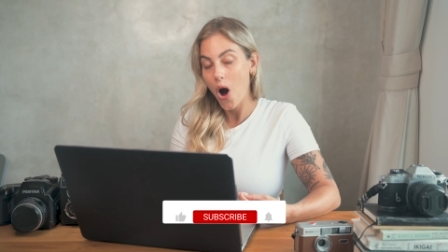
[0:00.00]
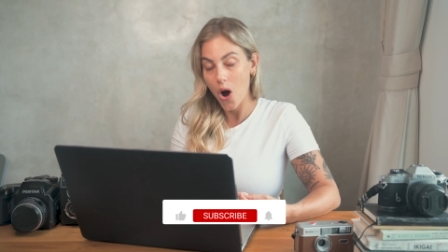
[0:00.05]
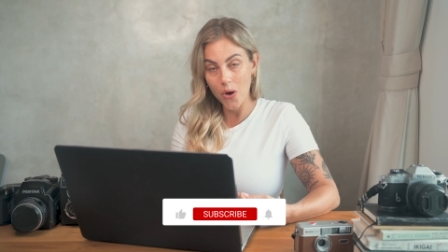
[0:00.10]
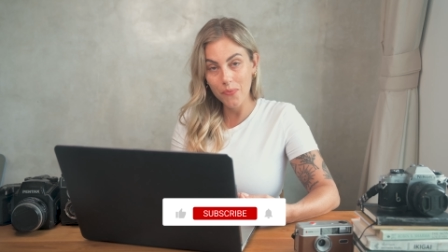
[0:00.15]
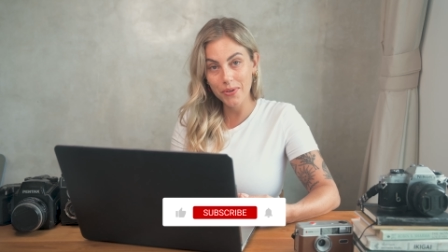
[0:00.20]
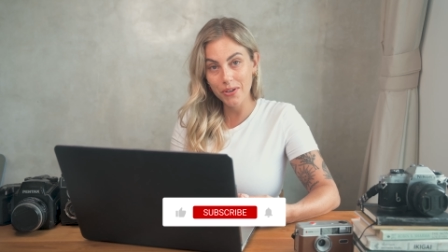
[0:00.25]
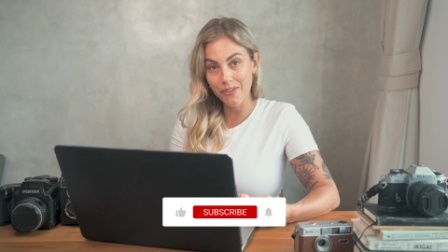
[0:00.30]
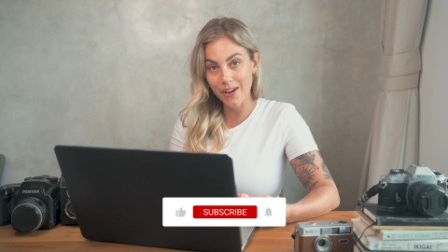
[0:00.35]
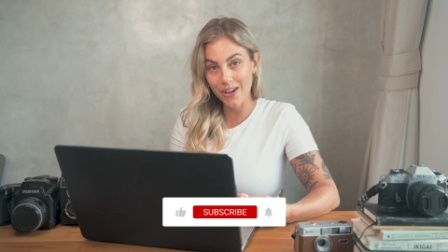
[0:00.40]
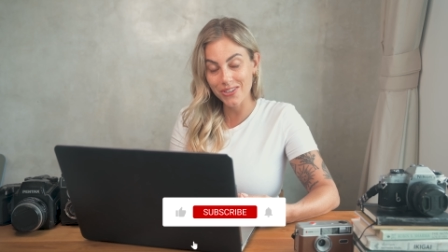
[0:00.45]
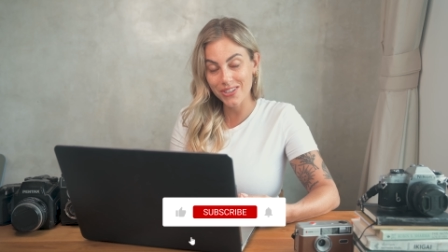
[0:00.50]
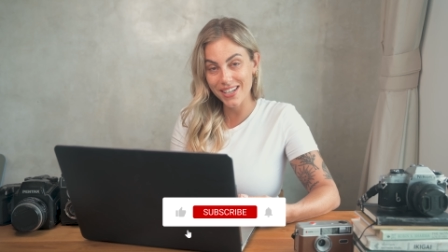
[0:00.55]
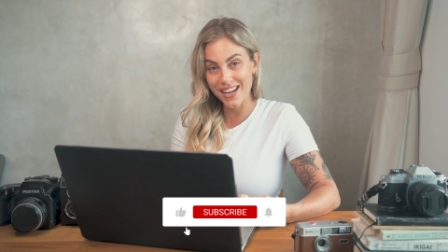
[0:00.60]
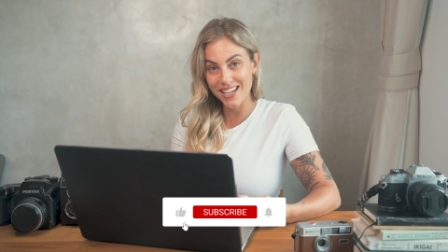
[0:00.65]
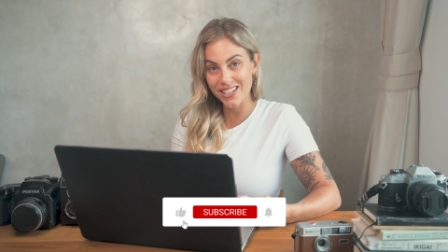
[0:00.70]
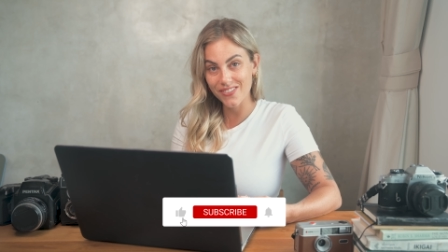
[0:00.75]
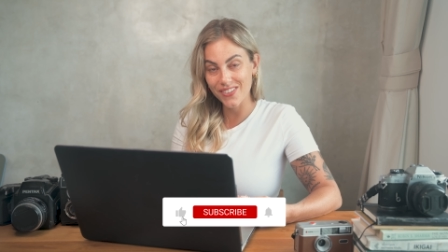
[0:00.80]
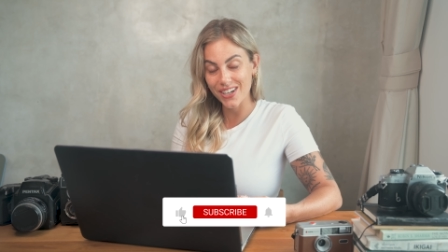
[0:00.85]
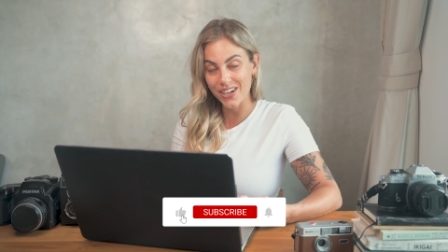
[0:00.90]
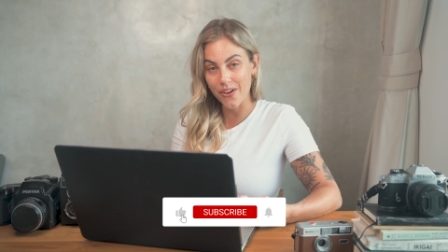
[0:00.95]
Hope you found
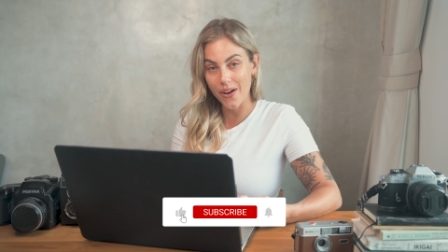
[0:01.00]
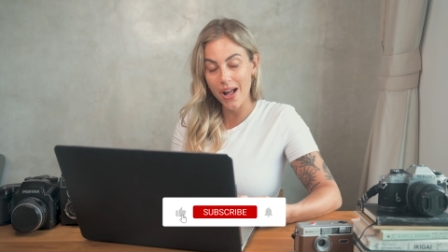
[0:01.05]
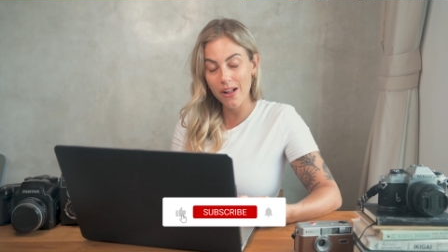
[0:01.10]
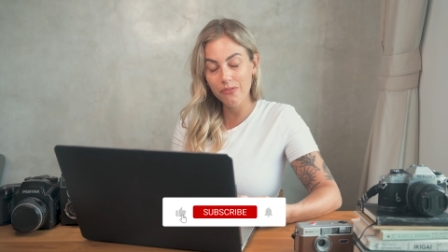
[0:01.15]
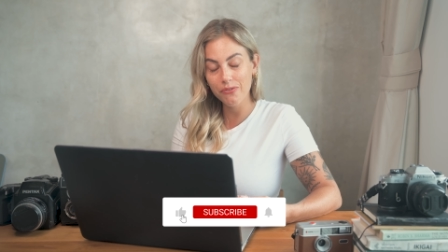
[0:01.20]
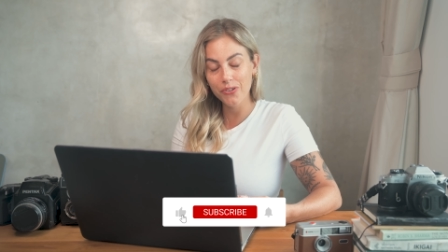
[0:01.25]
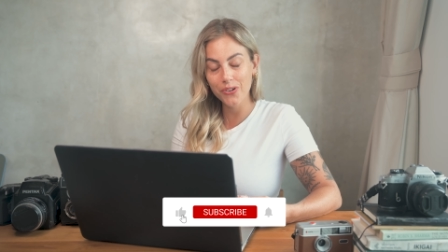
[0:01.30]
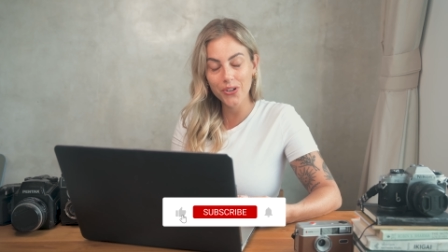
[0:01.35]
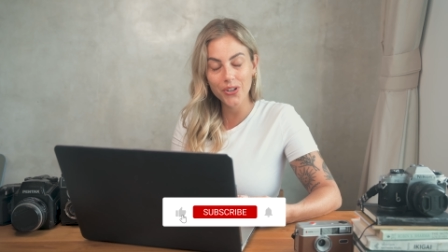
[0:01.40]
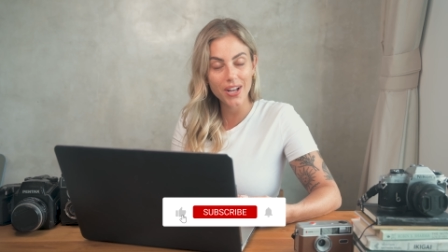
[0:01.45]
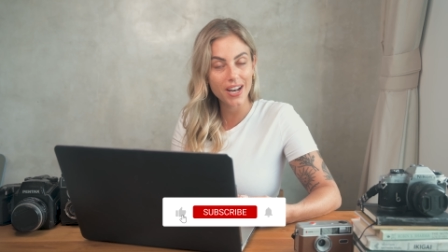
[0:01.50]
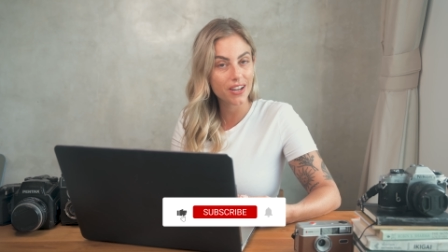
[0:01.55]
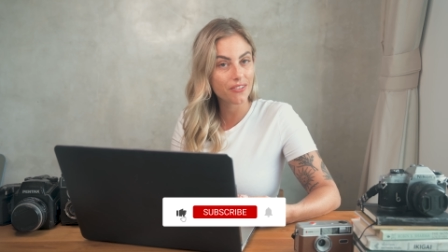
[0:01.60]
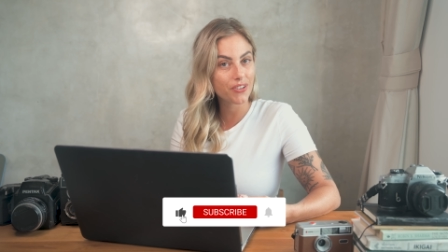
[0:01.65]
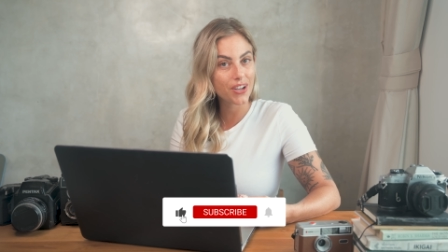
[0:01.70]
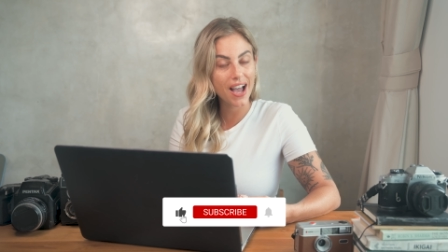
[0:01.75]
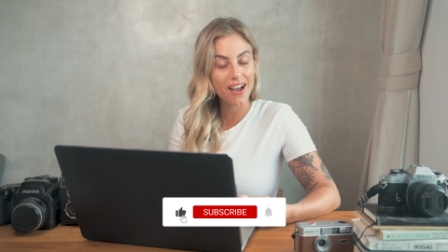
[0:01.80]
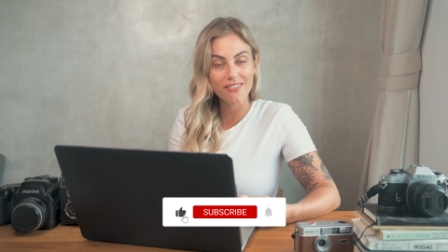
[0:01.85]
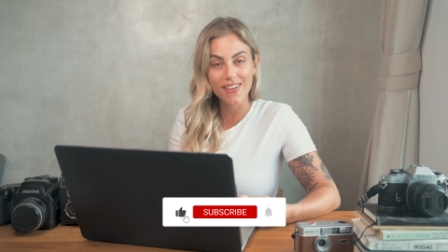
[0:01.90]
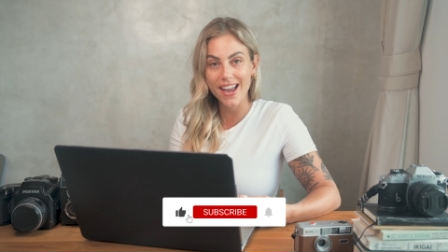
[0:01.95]
today's video helpful, and
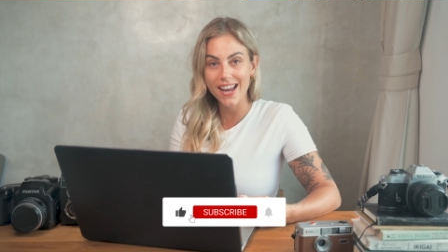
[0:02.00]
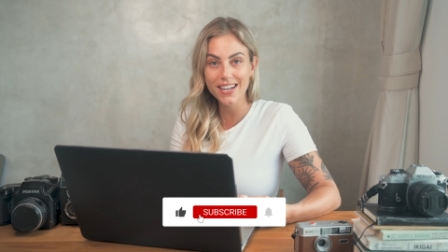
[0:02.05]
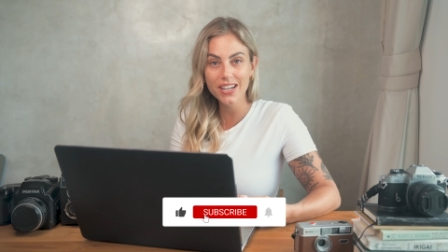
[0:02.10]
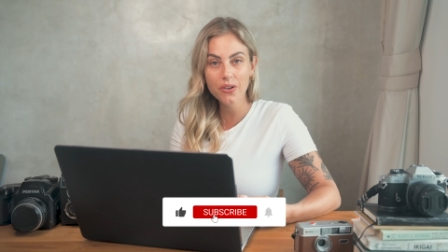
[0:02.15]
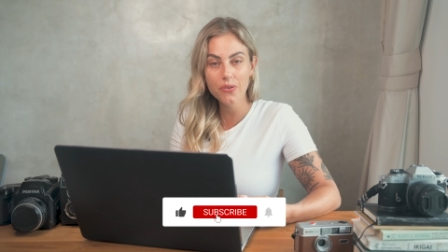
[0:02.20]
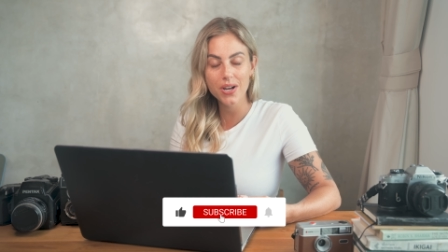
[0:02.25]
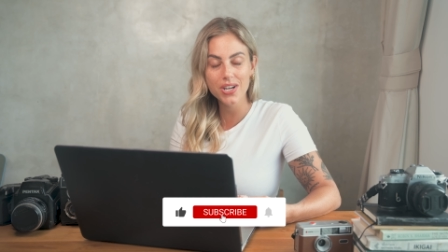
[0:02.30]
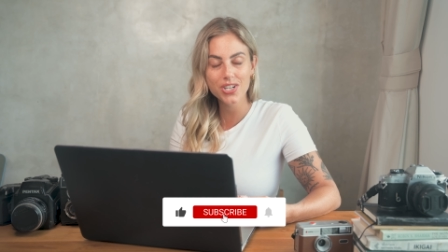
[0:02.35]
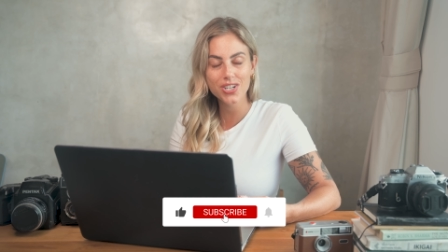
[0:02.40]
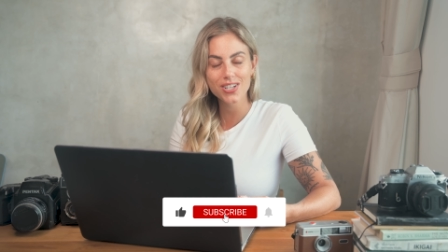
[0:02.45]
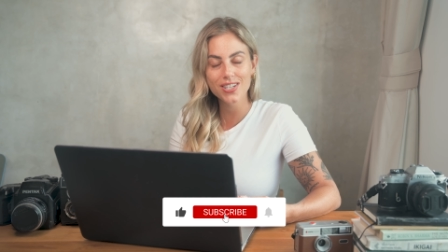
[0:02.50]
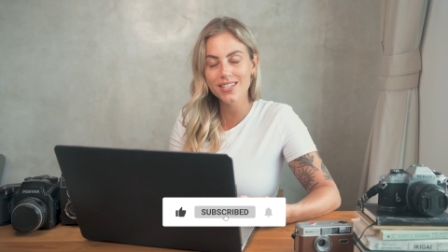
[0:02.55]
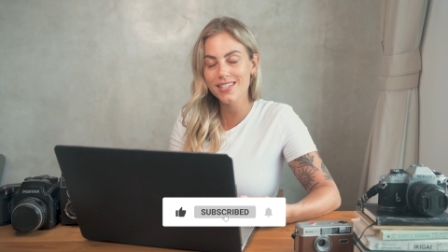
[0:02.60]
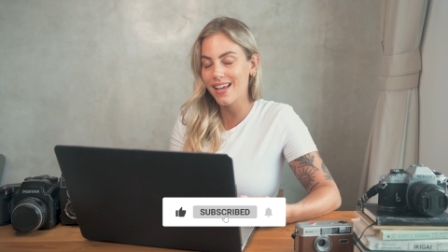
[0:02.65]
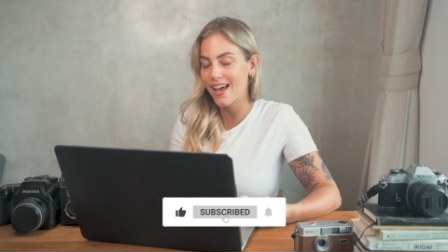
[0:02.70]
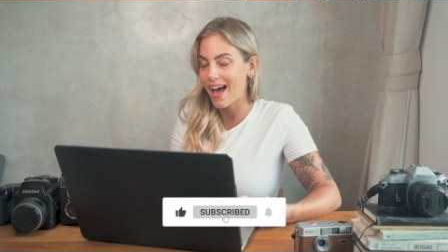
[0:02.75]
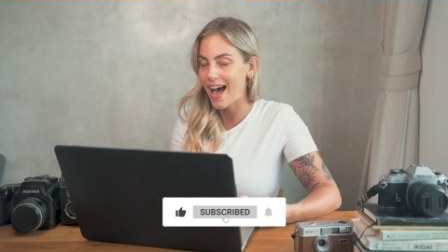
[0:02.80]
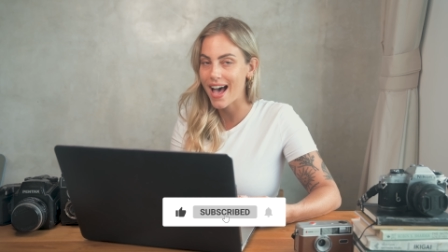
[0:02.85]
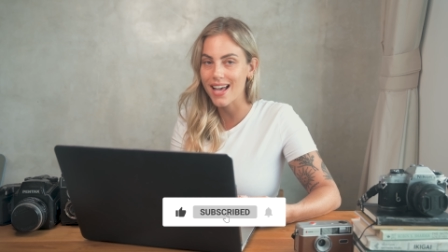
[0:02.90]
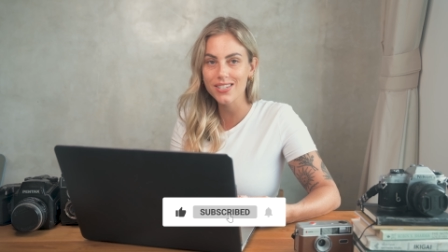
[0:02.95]
if you have any
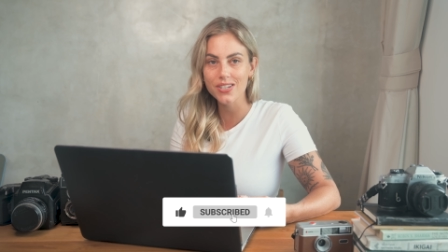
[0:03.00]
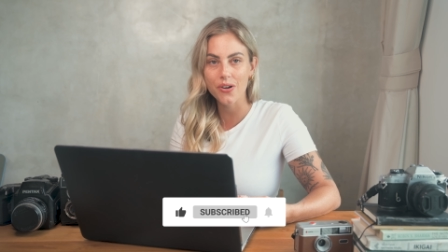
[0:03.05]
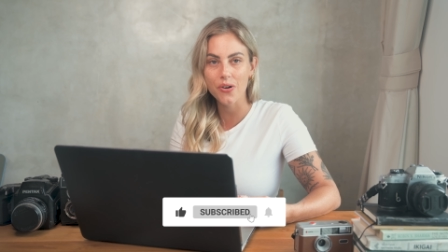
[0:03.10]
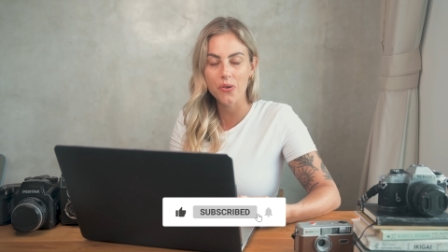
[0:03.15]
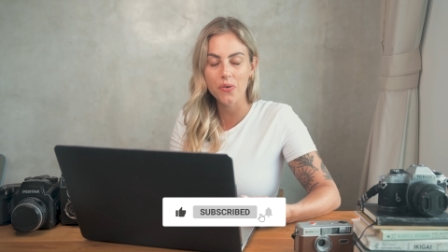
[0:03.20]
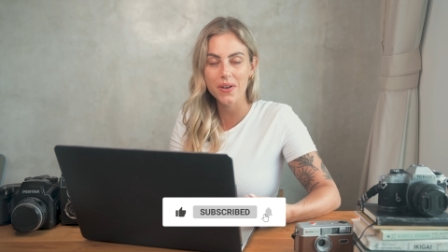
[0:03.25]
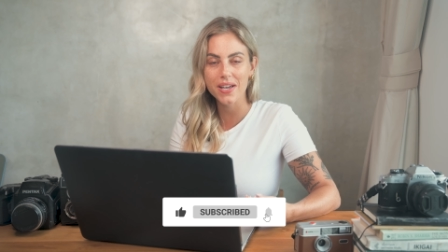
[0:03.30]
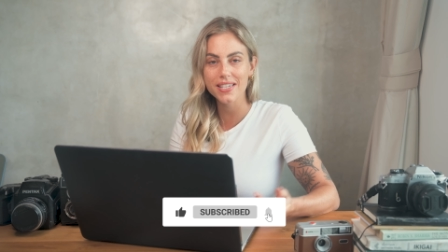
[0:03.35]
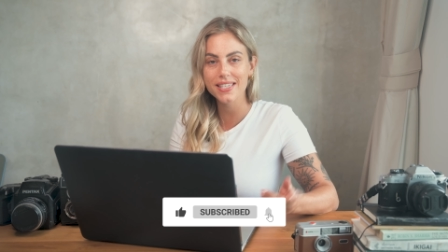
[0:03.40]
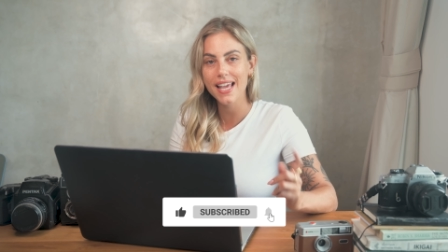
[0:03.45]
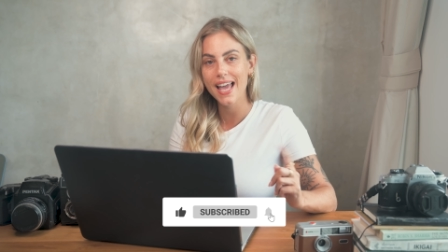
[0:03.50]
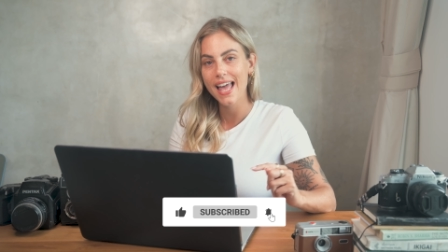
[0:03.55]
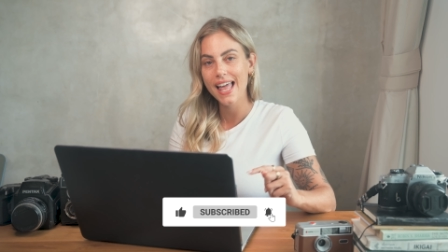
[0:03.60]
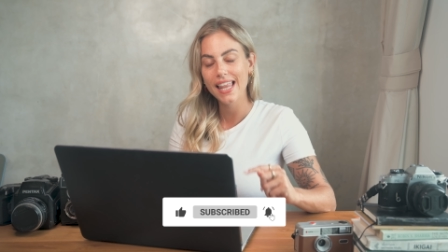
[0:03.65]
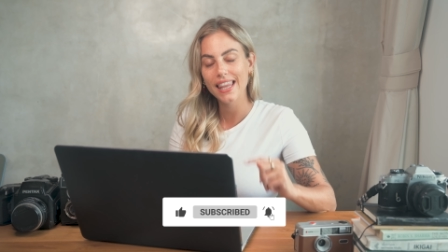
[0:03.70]
questions, as always,